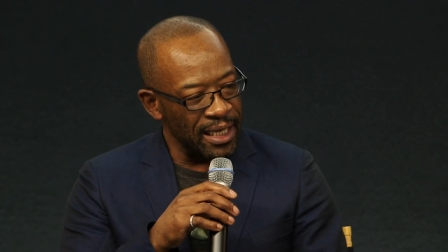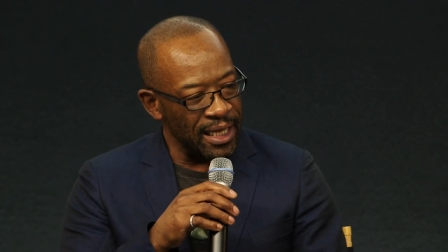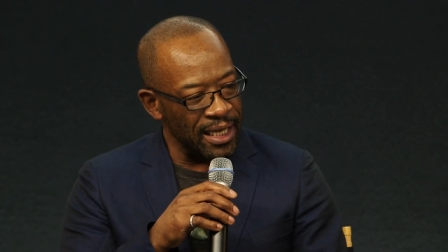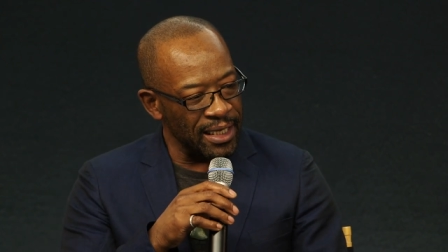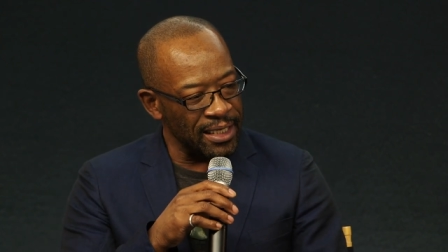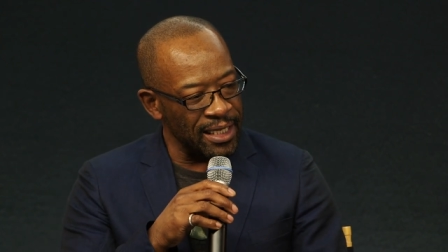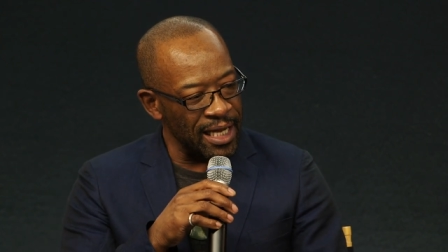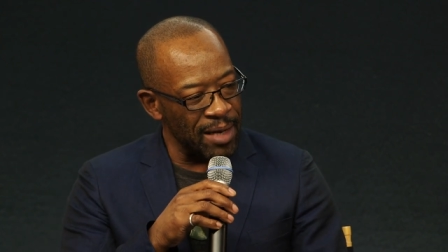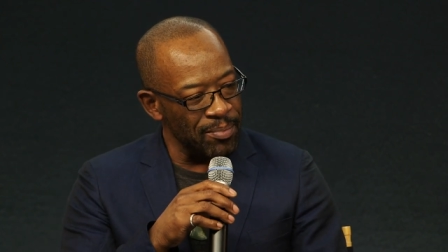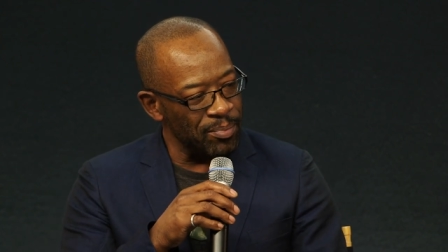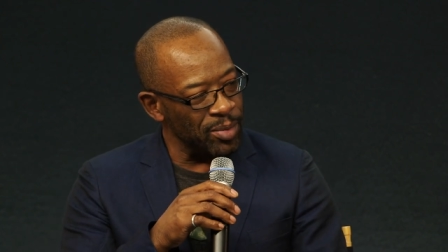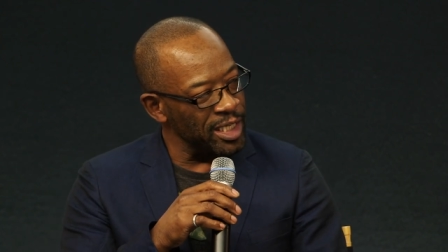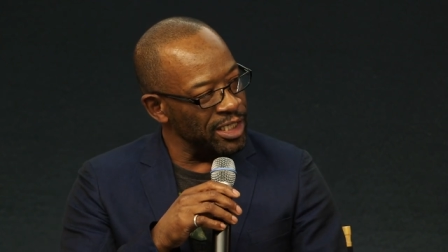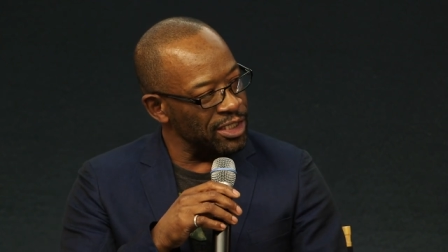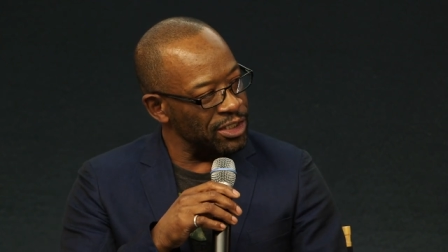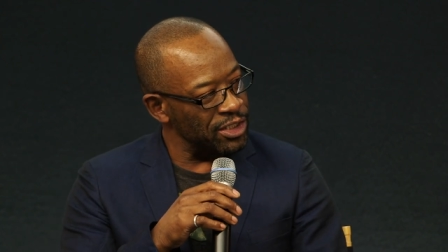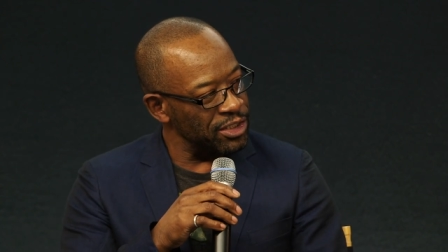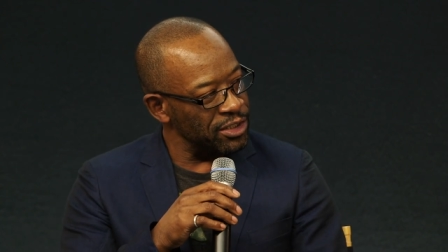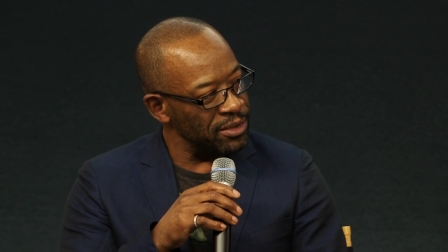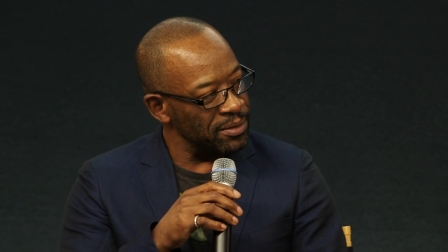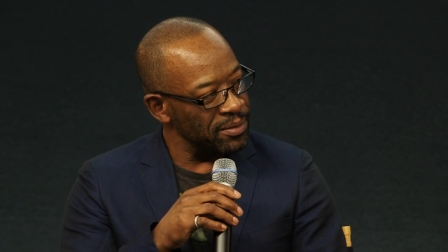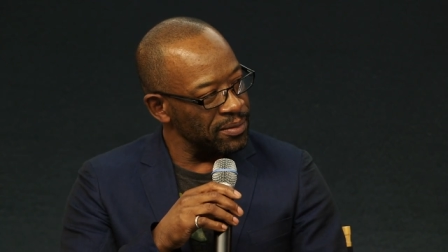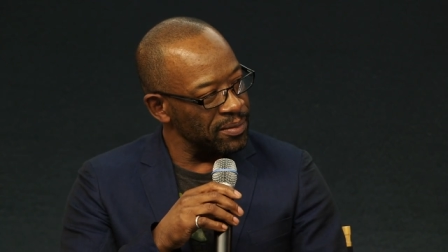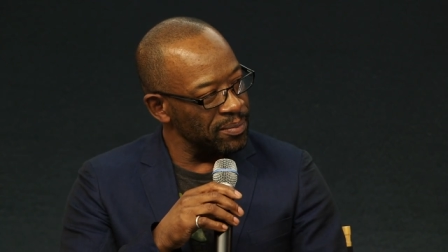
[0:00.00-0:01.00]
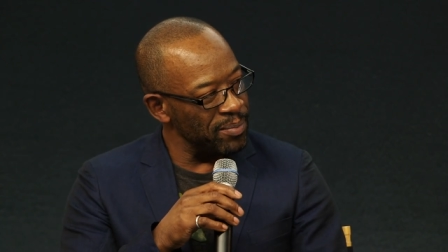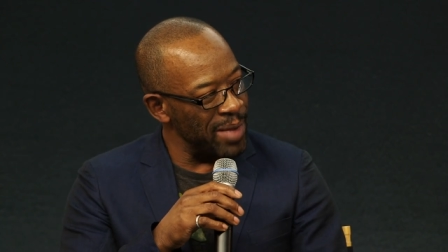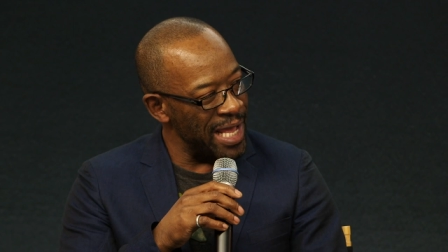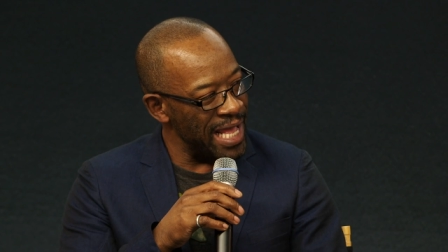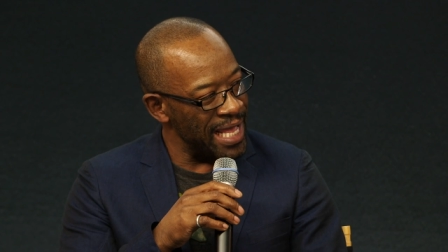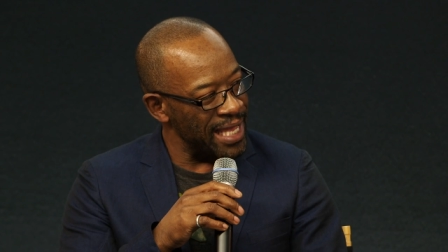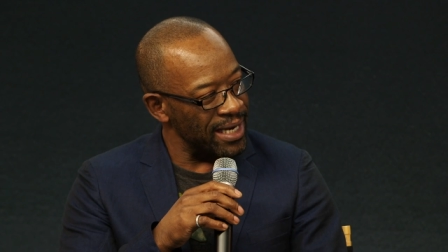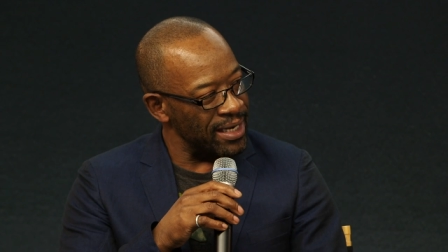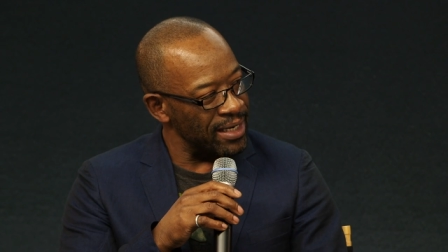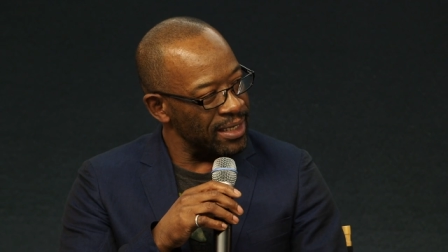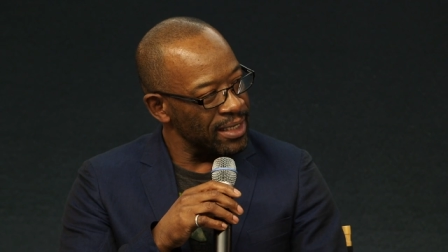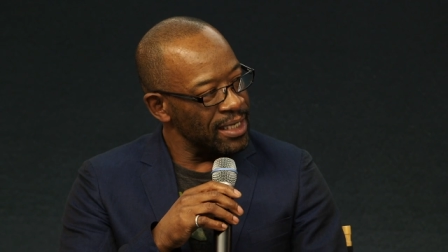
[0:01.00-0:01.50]
accomplished
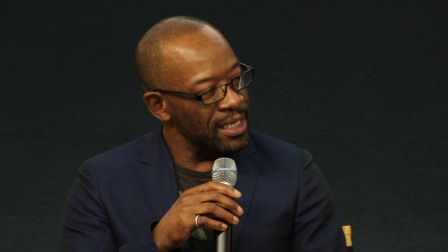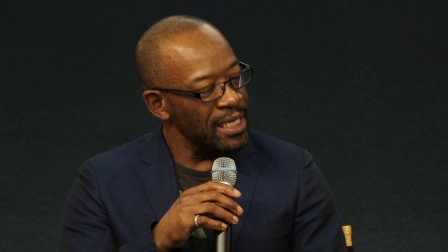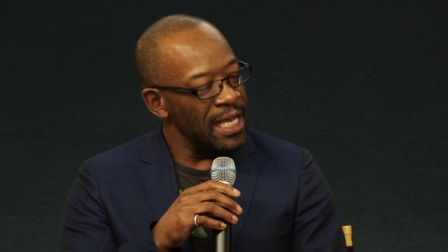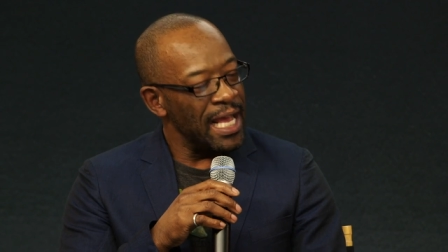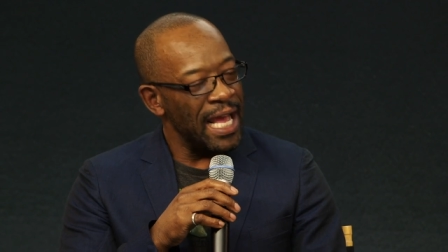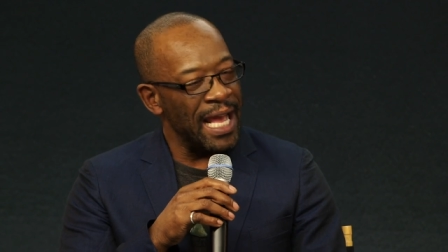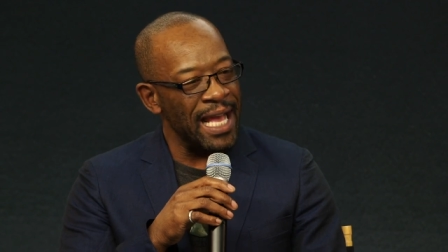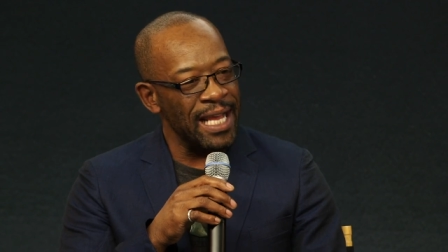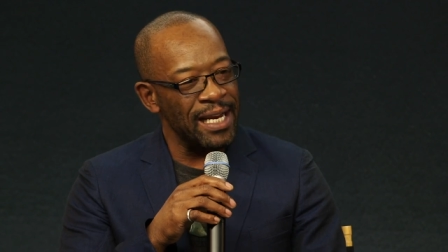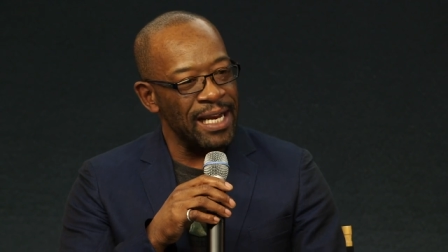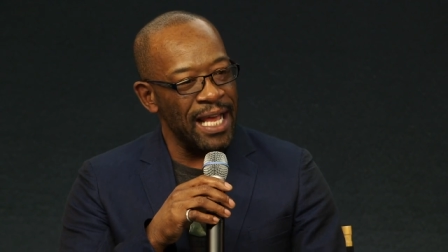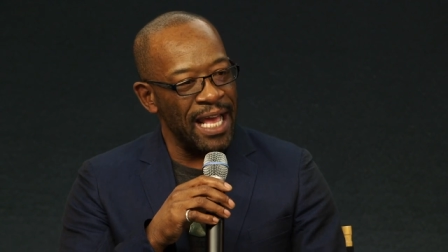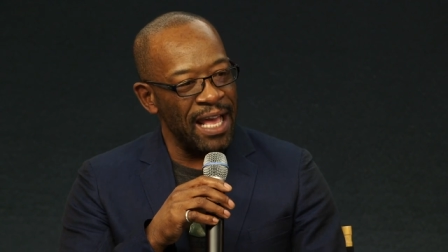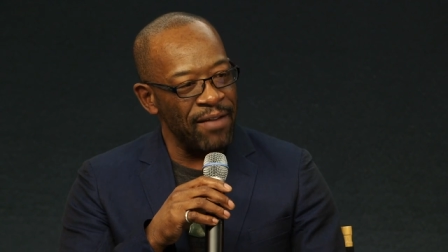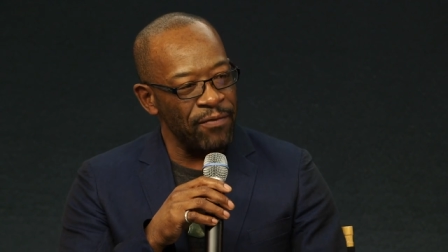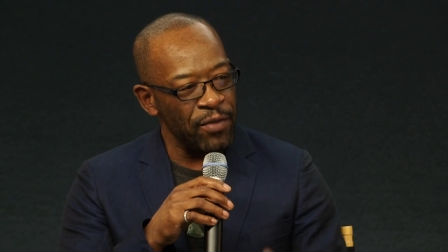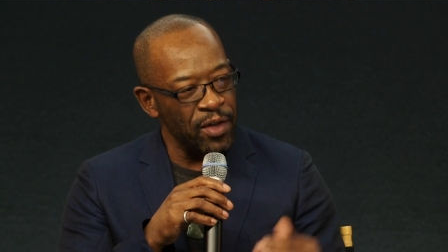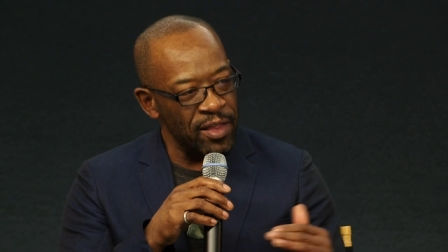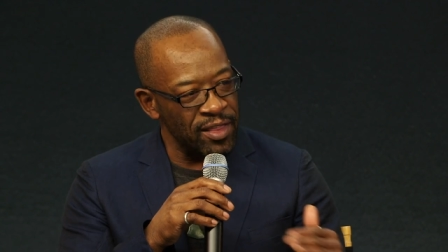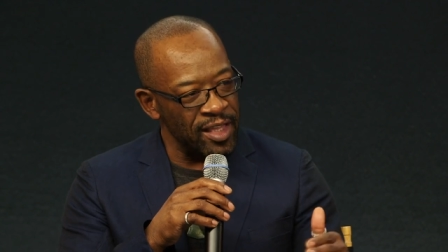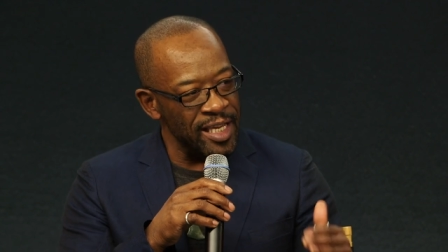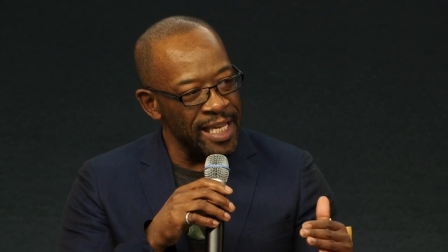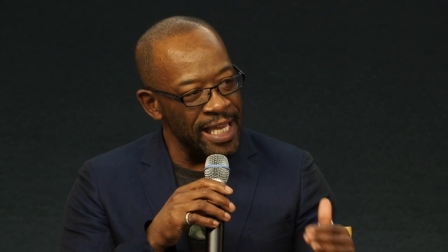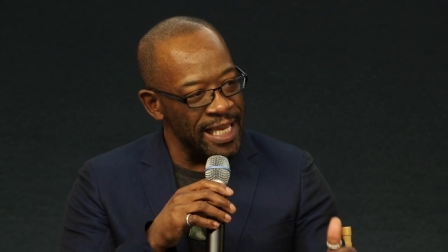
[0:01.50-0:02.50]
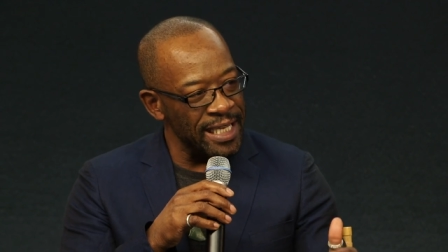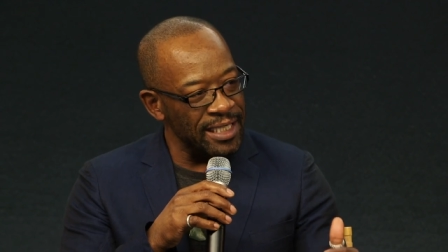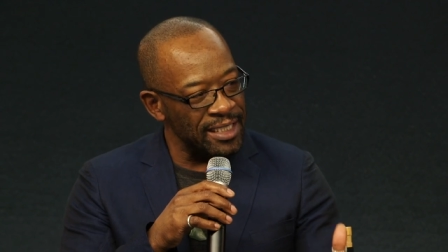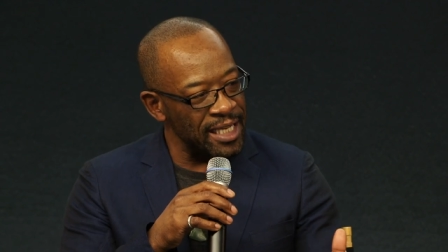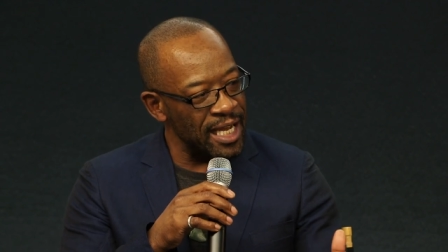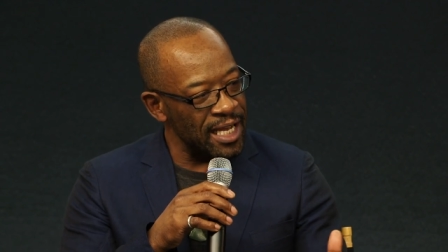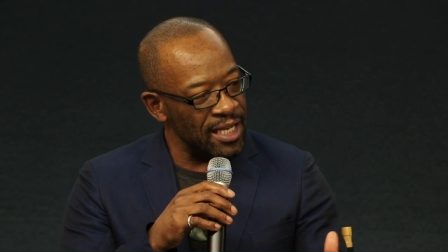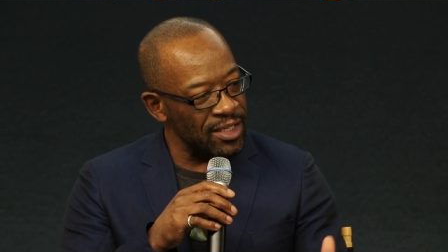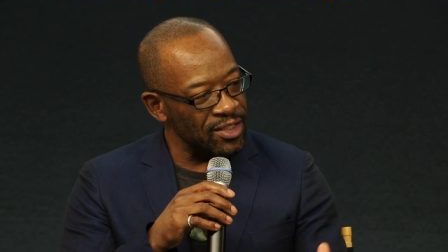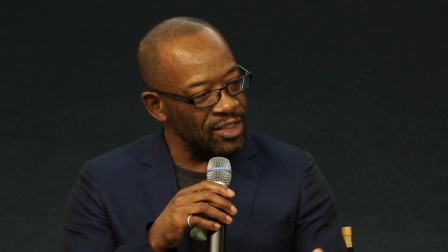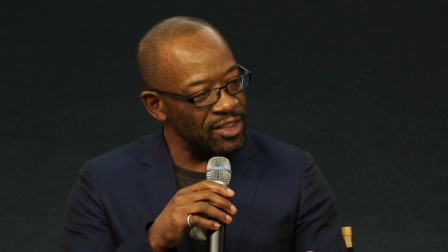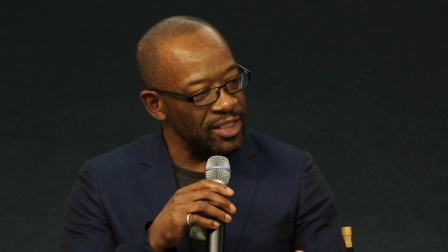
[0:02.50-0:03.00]
man and everything he
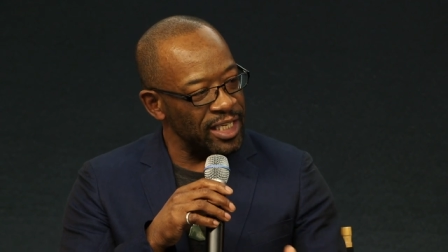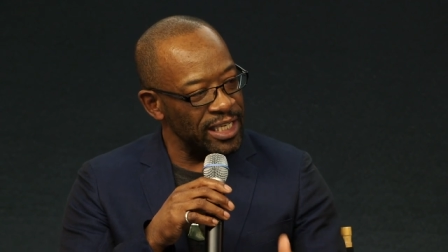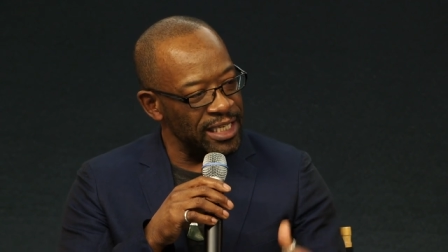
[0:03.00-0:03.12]
does,